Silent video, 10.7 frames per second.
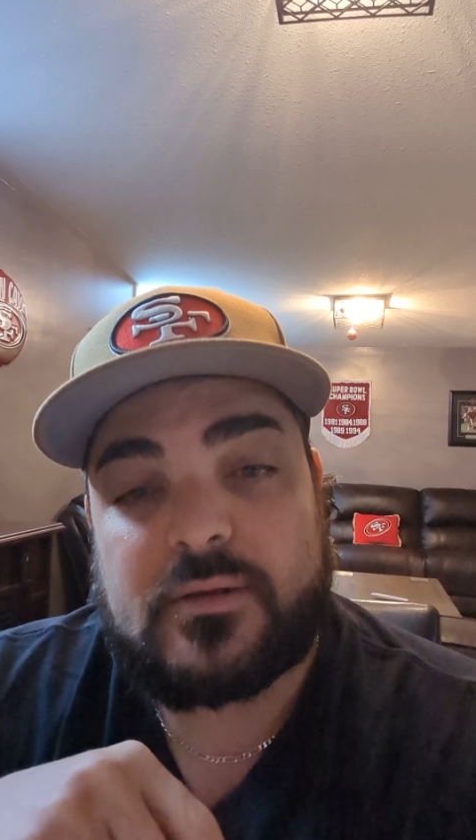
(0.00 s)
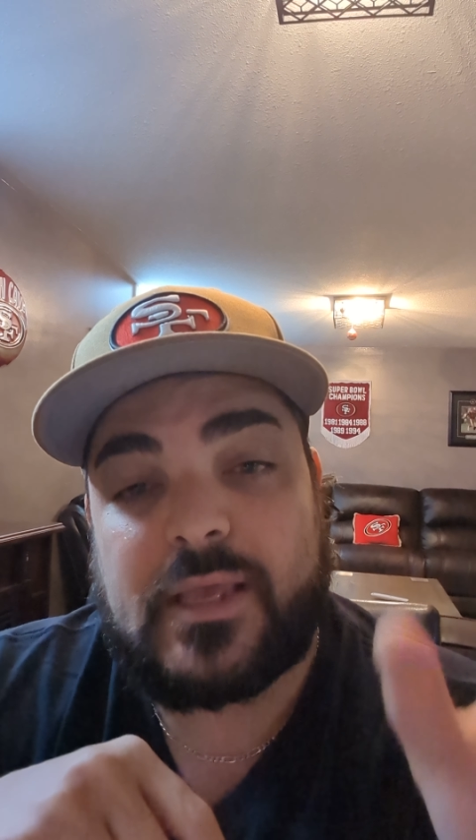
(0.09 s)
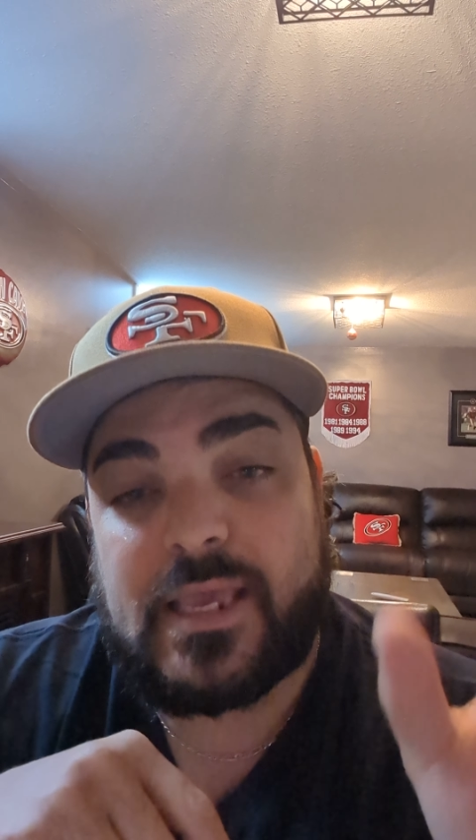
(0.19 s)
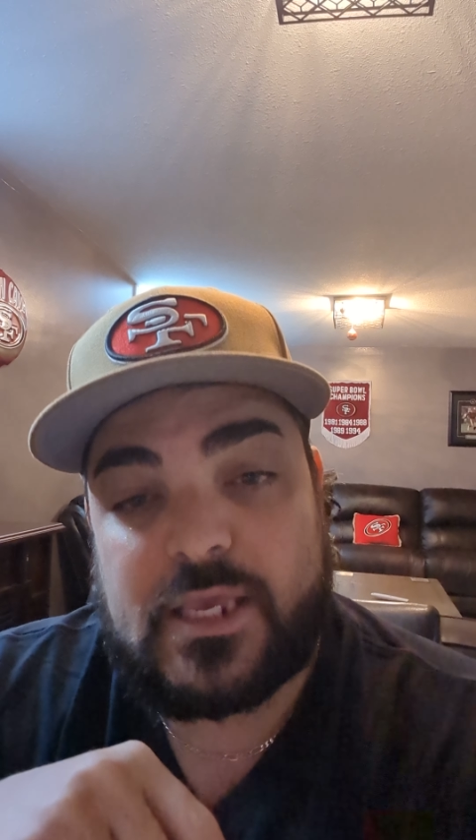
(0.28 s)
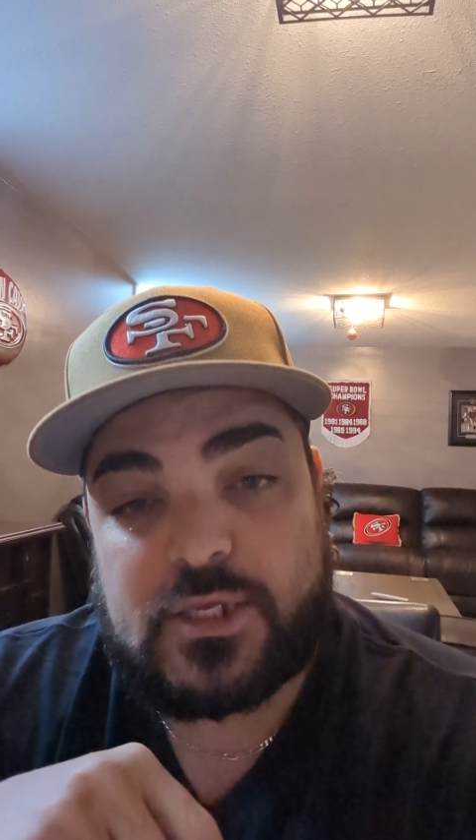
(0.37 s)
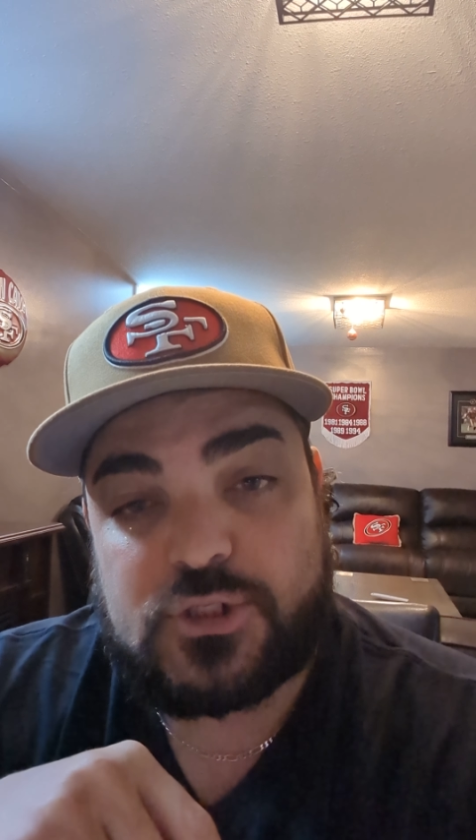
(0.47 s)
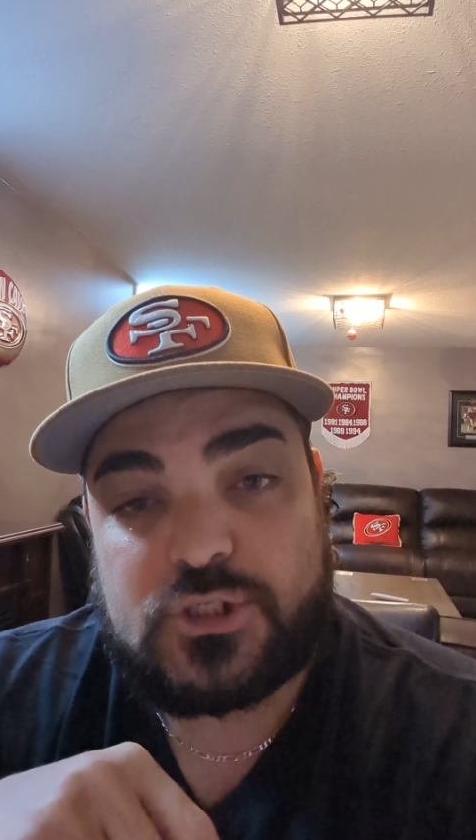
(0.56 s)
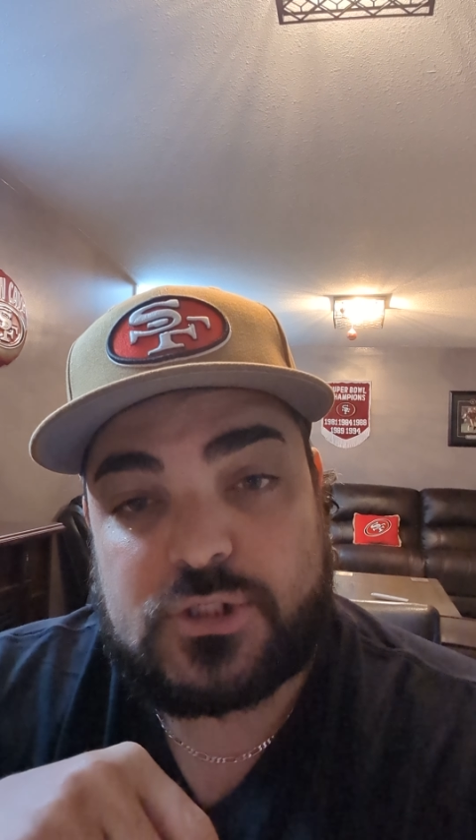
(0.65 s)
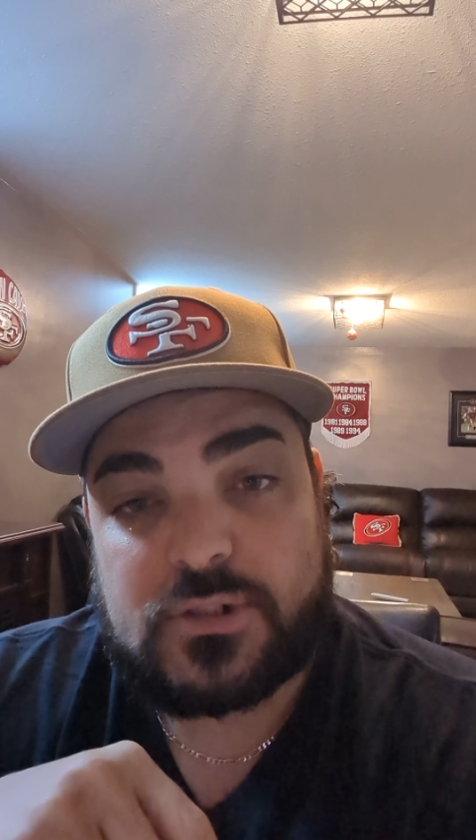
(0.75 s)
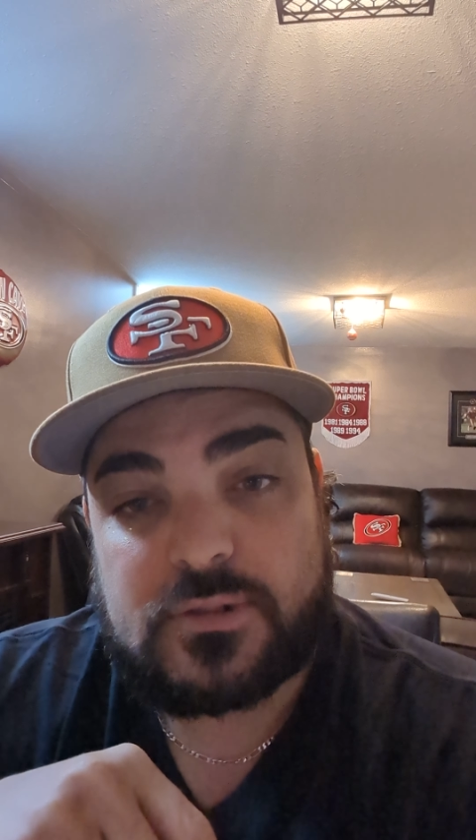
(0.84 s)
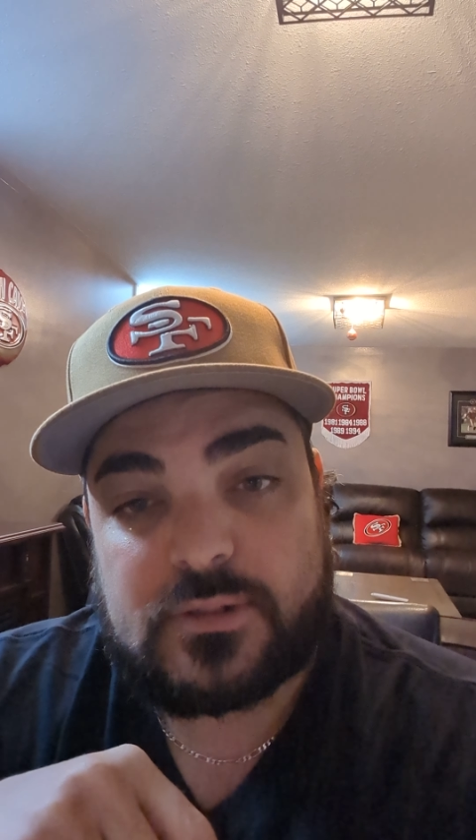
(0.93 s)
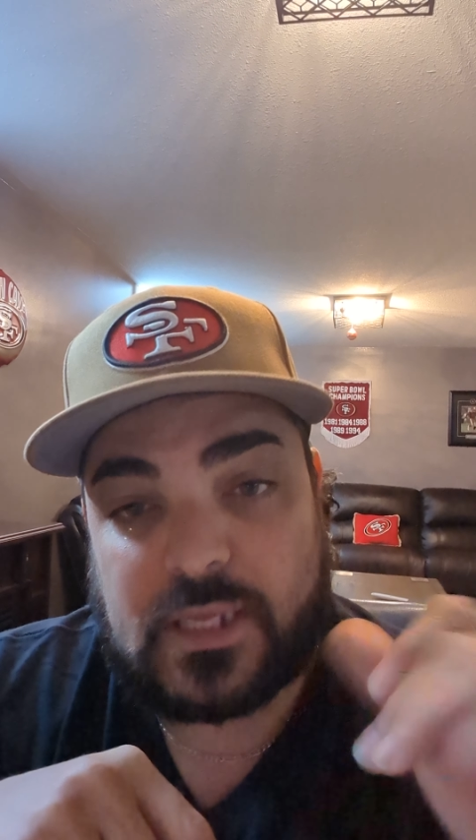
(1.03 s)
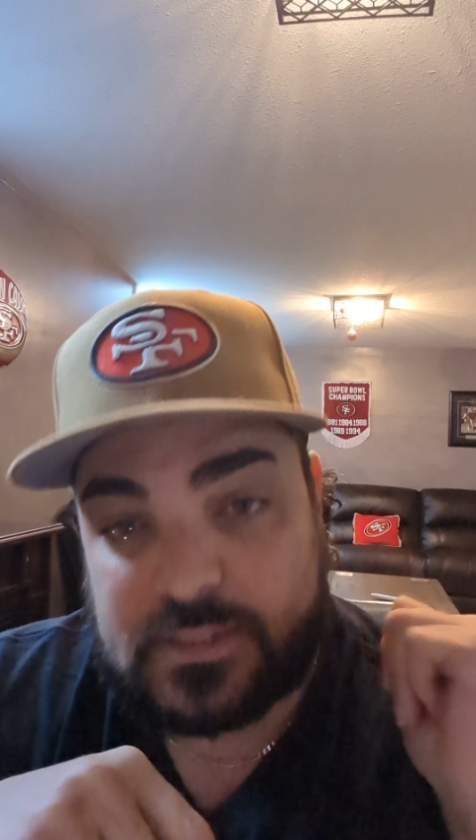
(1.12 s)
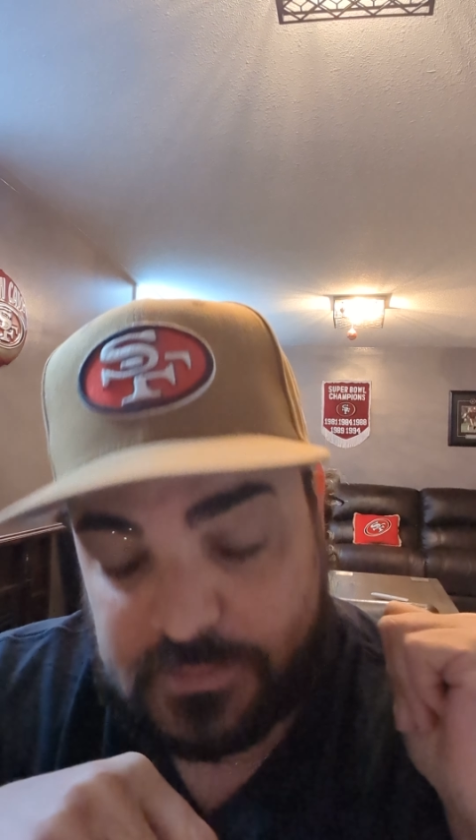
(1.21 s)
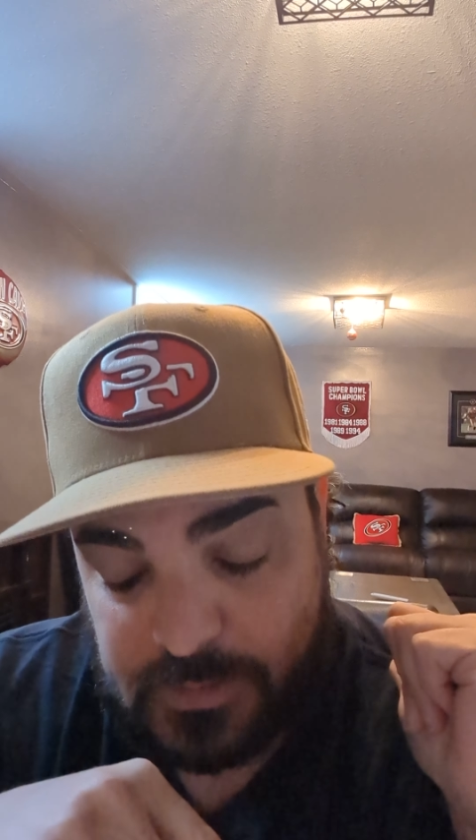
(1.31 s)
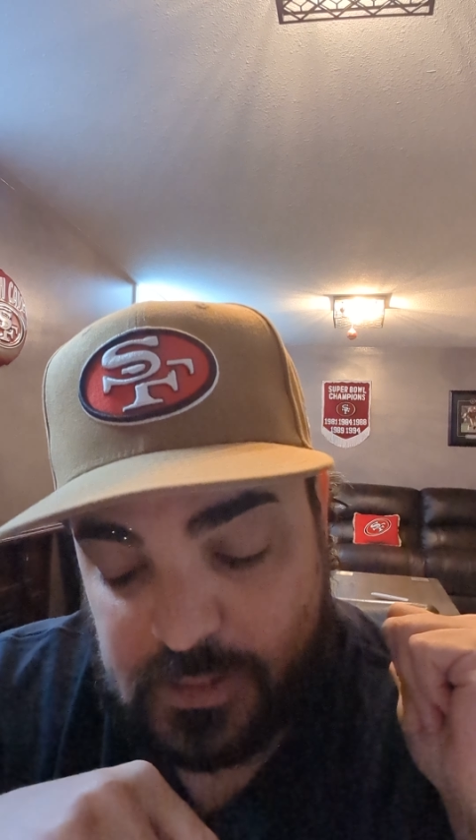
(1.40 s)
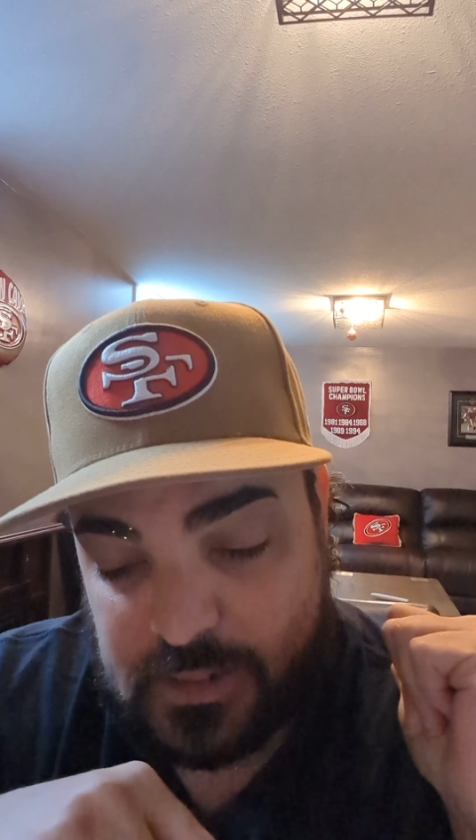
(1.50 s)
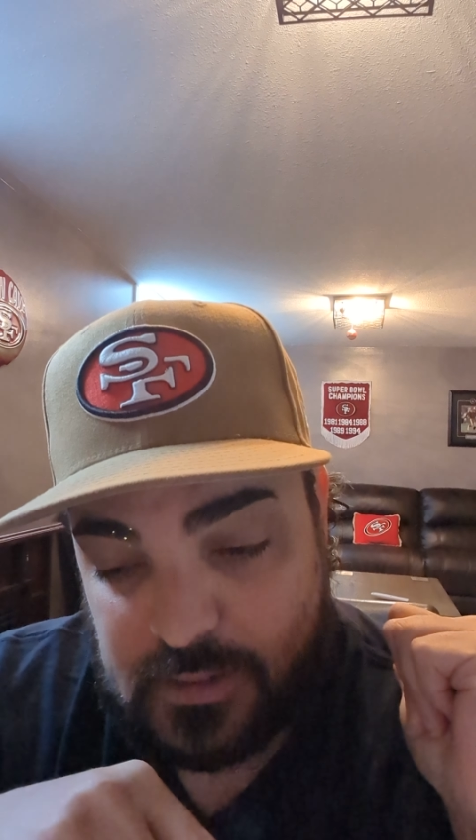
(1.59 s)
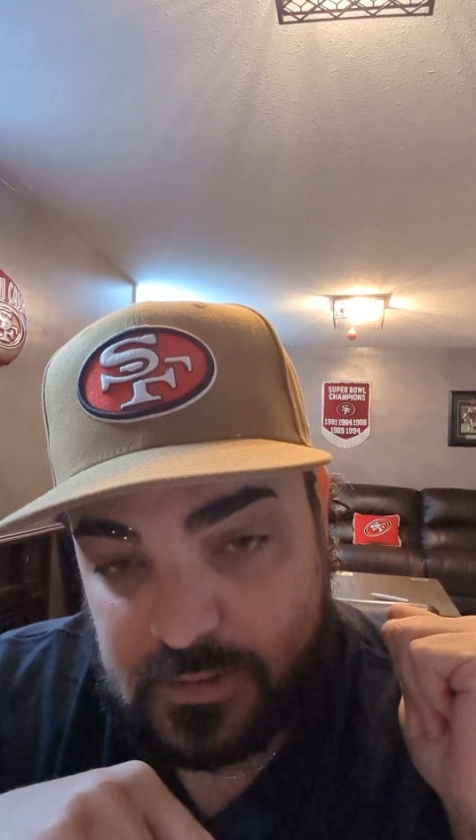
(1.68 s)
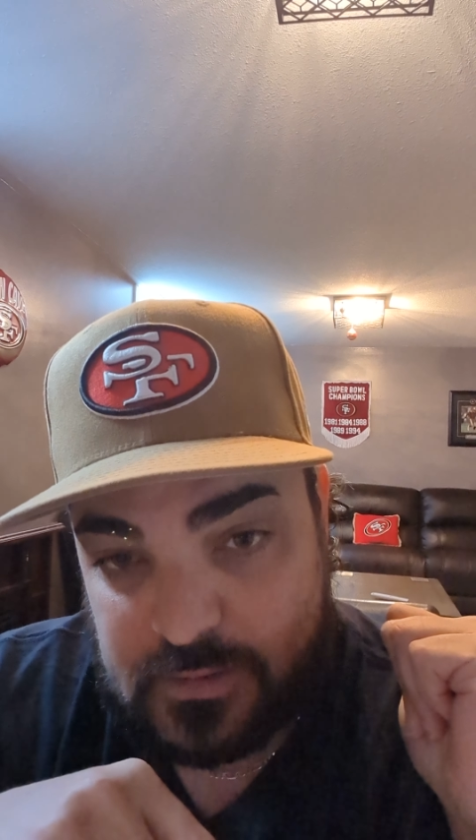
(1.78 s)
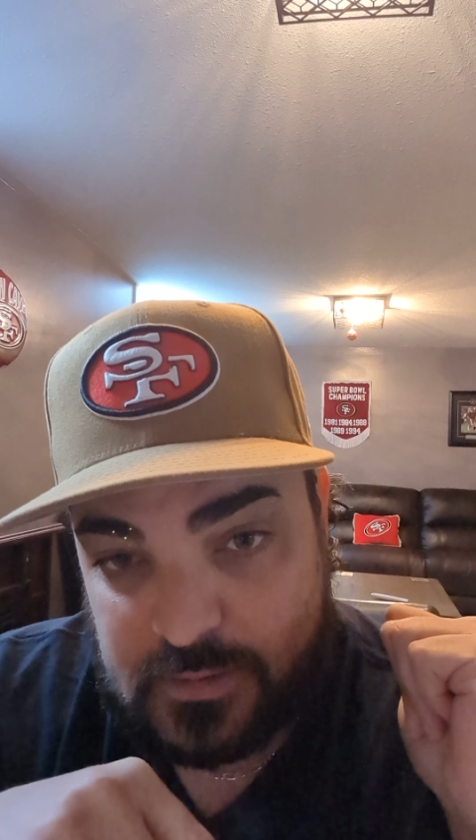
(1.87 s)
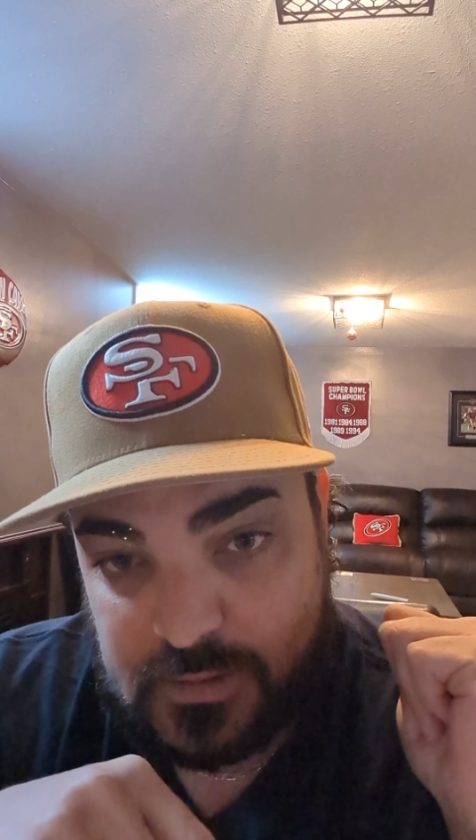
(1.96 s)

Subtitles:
H, that's me.